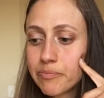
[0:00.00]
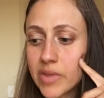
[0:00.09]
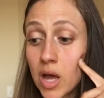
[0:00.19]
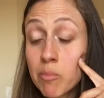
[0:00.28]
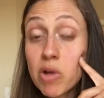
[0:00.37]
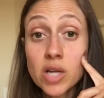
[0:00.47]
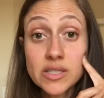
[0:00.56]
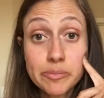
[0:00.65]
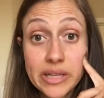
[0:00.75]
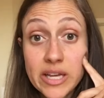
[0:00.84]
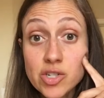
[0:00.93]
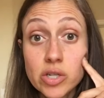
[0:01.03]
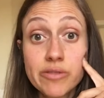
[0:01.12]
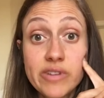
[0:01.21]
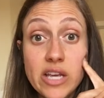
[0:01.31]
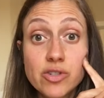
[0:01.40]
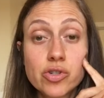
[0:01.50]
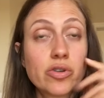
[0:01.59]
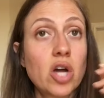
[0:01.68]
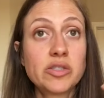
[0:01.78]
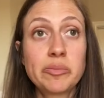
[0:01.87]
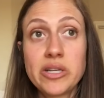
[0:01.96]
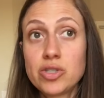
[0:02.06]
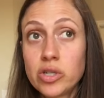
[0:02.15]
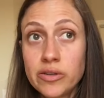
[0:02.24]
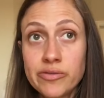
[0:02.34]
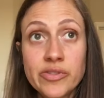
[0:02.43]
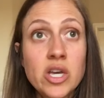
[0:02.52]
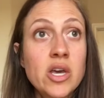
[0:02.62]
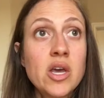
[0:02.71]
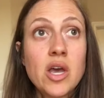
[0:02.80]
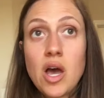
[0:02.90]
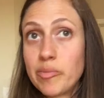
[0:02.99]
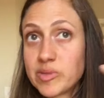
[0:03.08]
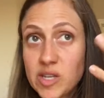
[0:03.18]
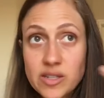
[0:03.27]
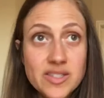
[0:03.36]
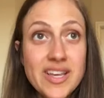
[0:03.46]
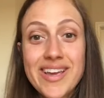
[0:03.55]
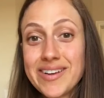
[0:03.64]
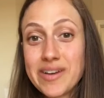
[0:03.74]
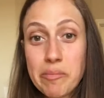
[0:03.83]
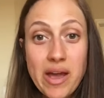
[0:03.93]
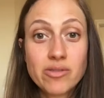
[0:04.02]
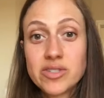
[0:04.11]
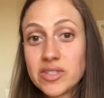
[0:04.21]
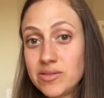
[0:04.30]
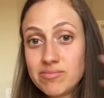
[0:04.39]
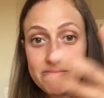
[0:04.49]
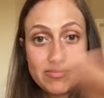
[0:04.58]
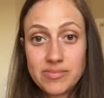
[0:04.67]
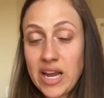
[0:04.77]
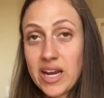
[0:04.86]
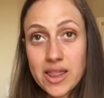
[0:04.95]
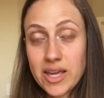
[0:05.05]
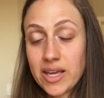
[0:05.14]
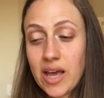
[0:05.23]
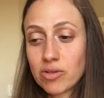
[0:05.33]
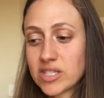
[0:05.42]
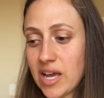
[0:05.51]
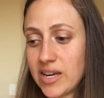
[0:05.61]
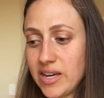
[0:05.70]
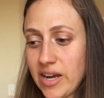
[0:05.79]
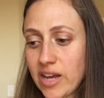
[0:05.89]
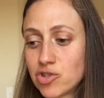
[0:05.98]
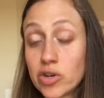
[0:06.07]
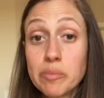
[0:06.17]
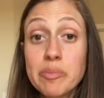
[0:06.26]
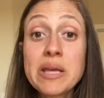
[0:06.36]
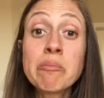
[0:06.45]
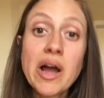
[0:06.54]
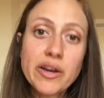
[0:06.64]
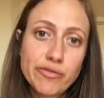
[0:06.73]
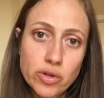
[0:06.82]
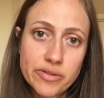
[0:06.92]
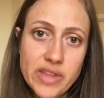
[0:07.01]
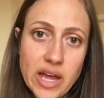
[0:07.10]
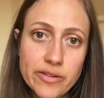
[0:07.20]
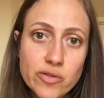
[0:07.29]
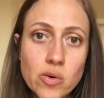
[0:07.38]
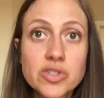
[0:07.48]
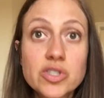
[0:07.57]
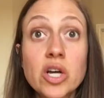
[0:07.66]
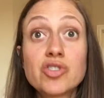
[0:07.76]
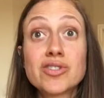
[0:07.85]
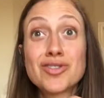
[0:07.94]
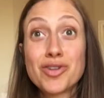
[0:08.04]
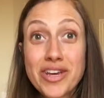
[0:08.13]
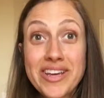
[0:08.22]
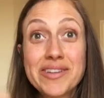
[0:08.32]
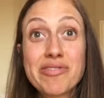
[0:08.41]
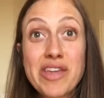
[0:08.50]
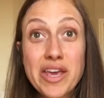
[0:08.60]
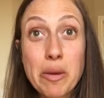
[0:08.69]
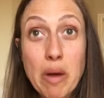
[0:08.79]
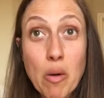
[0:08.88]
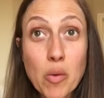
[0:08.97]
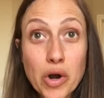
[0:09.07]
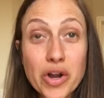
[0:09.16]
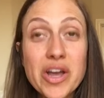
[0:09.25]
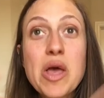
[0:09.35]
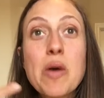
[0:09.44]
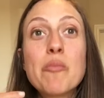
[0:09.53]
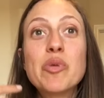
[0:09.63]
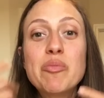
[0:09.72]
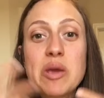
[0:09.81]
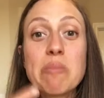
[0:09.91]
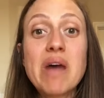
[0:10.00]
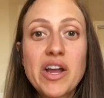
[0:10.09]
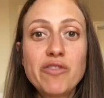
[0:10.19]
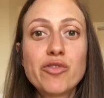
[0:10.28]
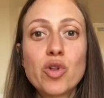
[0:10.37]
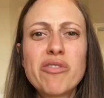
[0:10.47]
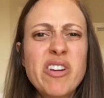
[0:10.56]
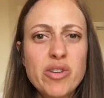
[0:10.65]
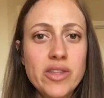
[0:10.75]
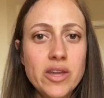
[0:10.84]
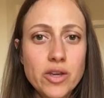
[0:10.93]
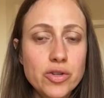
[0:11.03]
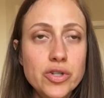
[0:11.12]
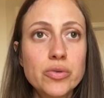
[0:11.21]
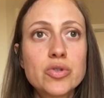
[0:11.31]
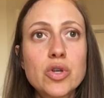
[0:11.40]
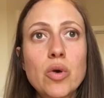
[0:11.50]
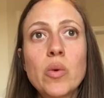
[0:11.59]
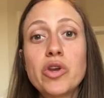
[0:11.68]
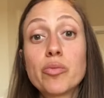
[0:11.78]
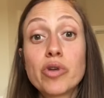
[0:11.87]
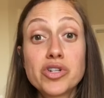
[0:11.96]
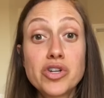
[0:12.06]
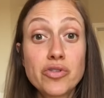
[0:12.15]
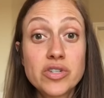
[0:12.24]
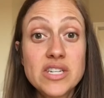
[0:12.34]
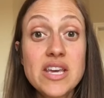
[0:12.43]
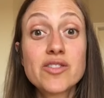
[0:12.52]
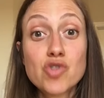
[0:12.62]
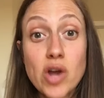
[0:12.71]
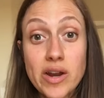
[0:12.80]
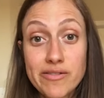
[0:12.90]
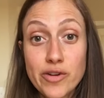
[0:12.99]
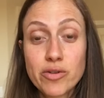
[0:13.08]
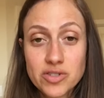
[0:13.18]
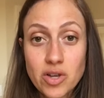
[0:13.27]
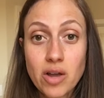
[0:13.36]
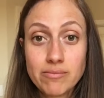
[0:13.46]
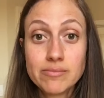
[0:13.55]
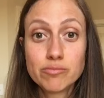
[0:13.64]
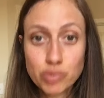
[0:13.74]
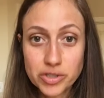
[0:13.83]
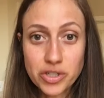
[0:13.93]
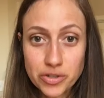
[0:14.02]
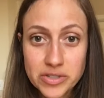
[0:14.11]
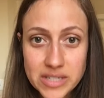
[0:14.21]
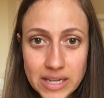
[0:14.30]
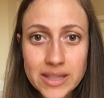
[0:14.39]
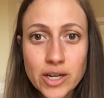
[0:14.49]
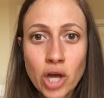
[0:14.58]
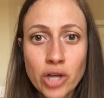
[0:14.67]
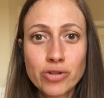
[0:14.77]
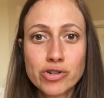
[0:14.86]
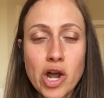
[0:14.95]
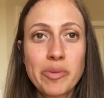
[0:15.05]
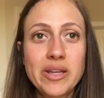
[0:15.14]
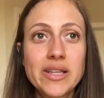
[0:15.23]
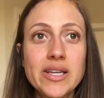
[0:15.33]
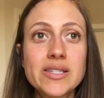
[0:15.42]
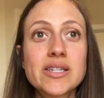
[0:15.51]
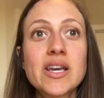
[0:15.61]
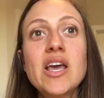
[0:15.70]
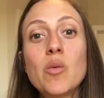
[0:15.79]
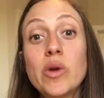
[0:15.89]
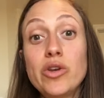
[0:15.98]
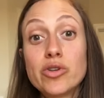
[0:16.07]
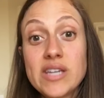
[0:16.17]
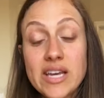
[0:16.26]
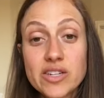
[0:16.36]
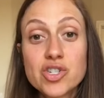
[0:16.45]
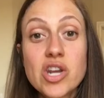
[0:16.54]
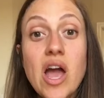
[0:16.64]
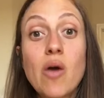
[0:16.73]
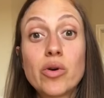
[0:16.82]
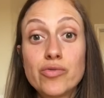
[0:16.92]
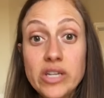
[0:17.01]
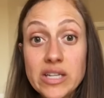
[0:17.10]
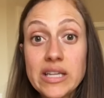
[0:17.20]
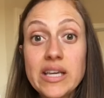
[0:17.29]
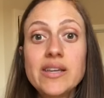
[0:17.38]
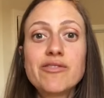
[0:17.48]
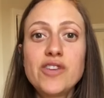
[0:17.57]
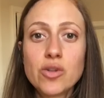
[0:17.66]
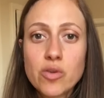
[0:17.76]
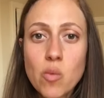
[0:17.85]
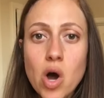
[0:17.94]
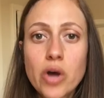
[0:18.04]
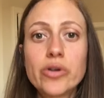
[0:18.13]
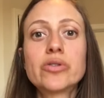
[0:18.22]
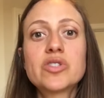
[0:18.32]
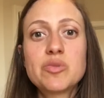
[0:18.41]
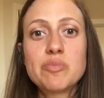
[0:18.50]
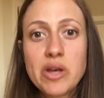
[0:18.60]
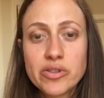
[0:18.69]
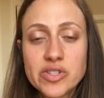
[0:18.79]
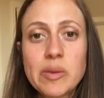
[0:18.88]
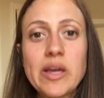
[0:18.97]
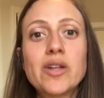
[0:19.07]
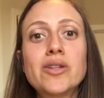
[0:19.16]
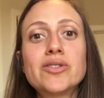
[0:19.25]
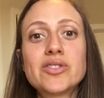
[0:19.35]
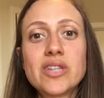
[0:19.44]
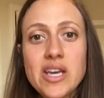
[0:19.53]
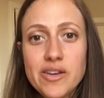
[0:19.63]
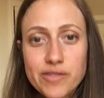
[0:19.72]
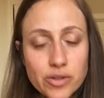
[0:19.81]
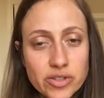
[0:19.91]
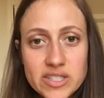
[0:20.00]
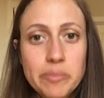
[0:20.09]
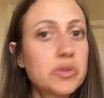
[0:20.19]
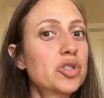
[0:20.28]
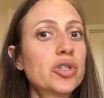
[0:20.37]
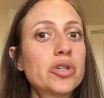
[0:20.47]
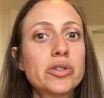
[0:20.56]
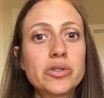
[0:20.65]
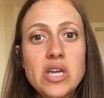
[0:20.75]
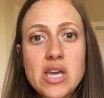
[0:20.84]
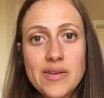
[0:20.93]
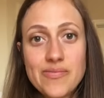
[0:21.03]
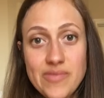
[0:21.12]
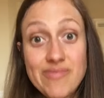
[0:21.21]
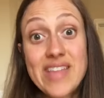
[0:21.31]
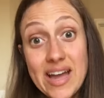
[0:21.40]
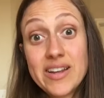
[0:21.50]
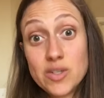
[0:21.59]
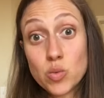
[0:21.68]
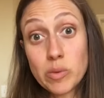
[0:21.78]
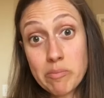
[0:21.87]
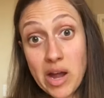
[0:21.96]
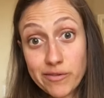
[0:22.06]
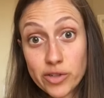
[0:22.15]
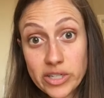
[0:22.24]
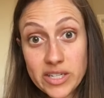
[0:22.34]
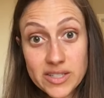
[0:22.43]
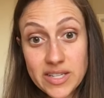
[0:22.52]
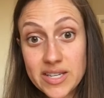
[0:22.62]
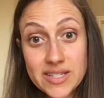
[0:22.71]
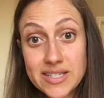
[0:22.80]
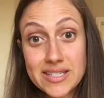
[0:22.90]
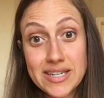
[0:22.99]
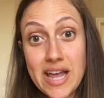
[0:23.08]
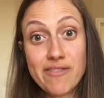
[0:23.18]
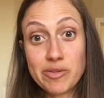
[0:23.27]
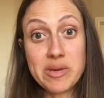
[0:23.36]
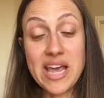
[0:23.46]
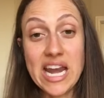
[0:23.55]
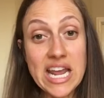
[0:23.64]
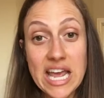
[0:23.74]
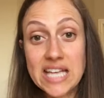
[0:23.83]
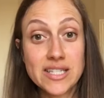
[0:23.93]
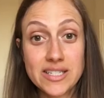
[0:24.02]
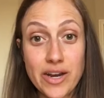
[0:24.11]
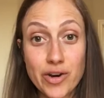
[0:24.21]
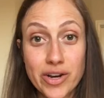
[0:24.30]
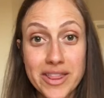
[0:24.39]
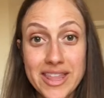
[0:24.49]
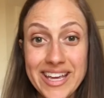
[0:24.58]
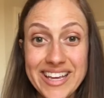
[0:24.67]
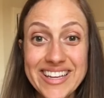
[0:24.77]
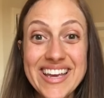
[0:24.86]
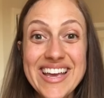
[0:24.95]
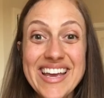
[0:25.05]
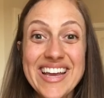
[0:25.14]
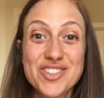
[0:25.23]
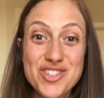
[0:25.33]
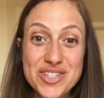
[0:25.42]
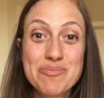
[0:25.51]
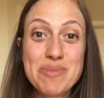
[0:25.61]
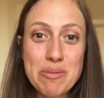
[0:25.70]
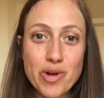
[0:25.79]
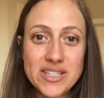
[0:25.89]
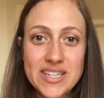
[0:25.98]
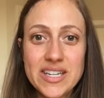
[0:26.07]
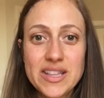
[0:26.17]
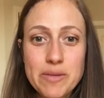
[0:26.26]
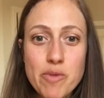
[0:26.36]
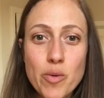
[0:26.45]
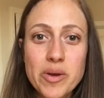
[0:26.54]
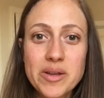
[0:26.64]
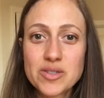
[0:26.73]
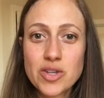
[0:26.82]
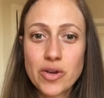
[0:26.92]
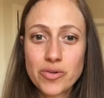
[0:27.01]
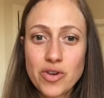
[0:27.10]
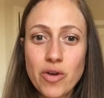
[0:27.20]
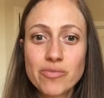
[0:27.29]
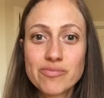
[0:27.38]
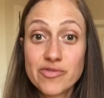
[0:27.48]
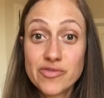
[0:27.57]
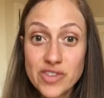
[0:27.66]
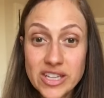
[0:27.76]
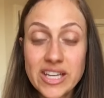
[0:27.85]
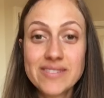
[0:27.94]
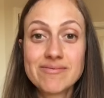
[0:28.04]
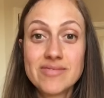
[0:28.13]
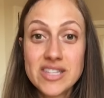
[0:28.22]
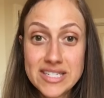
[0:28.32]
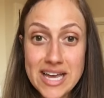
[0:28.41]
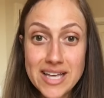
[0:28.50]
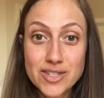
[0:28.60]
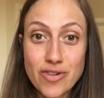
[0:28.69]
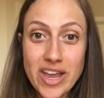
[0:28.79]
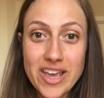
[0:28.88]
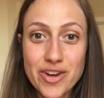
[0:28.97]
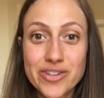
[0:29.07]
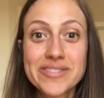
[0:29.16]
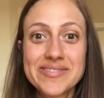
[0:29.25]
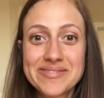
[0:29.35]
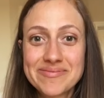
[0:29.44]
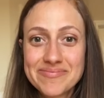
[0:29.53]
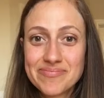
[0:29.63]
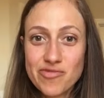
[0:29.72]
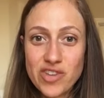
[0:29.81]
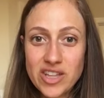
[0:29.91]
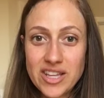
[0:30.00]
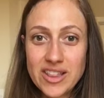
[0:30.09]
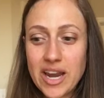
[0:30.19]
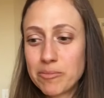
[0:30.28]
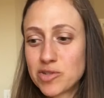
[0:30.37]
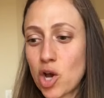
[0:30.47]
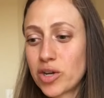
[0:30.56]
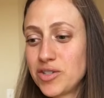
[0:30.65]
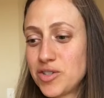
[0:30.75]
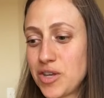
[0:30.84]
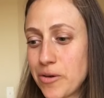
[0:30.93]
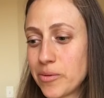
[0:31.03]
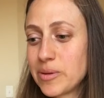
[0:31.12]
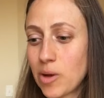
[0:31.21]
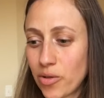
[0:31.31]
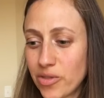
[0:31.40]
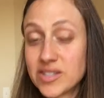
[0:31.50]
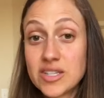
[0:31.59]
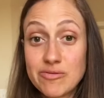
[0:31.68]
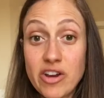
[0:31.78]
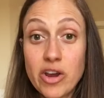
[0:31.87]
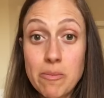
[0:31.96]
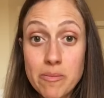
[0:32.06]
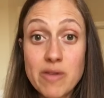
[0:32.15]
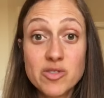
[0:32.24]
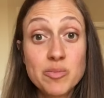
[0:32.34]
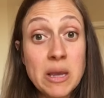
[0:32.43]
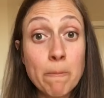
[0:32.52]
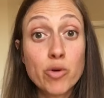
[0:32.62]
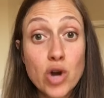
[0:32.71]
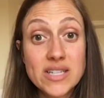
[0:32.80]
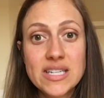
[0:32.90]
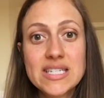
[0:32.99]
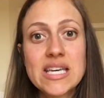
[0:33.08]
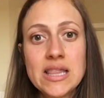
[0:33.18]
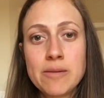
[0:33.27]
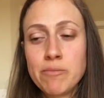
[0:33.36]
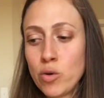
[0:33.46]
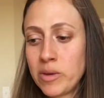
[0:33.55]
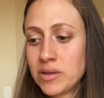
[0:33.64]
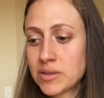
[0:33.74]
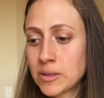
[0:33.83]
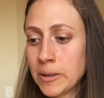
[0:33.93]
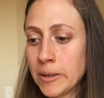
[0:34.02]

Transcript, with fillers: um, contemplation of nature, contemplation of a sunset, a mountain, anything outside in nature, and being mindful of that, of course, not just looking and thinking about work, but being mindful of everything you do. So when you're brushing your teeth, try to focus on brushing your teeth and not your shopping list. When you're taking a shower, really feel the water, smell the smells, feel the temperature. And that is what mindfulness is. It doesn't have to be any esoteric thing, it's just being present in the moment. So, you know, feeling this desk right here, feeling that I'm talking to you and all this is very is being present in the moment.